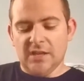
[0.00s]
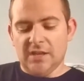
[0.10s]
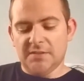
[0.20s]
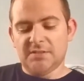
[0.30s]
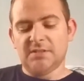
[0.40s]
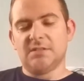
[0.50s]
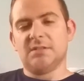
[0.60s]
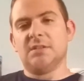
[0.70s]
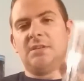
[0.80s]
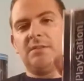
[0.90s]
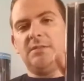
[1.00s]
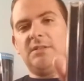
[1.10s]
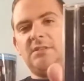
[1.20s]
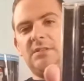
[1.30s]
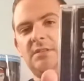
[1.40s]
And this is
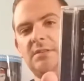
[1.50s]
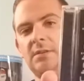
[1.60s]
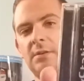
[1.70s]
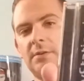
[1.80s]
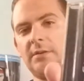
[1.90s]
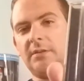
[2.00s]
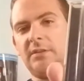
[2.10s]
Disney's Hercules.